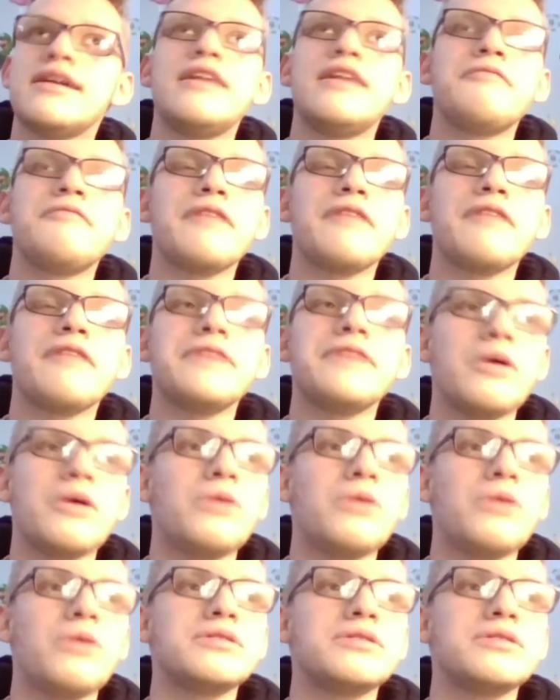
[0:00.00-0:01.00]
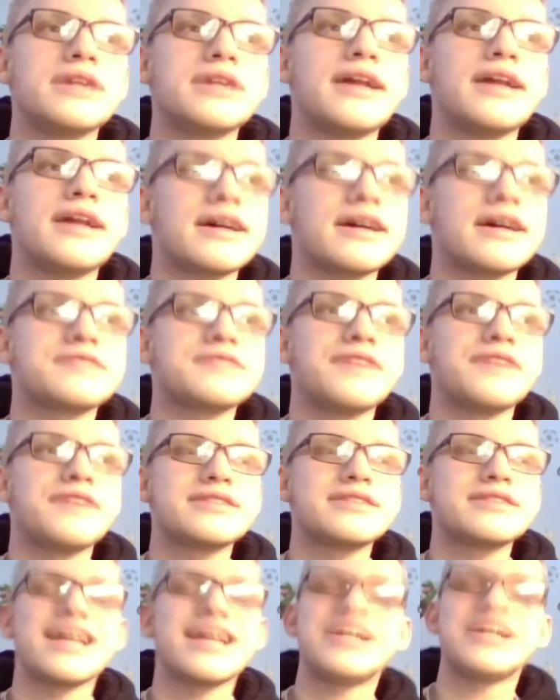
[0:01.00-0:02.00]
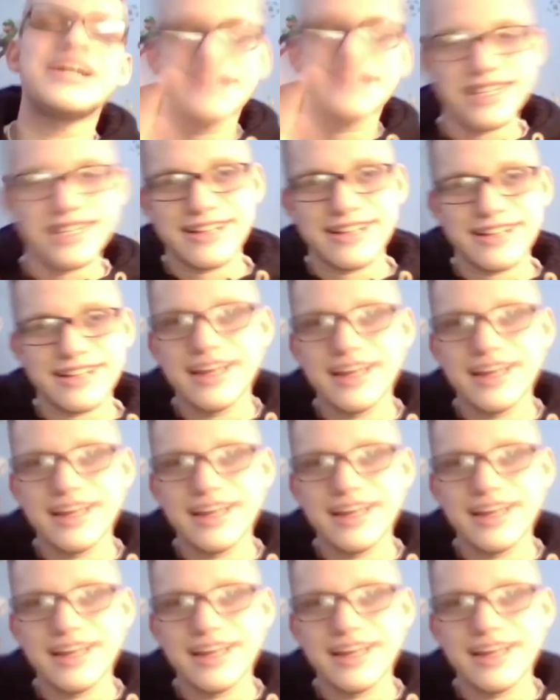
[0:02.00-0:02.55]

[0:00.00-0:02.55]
very old and ex-friends. Nah, just kidding.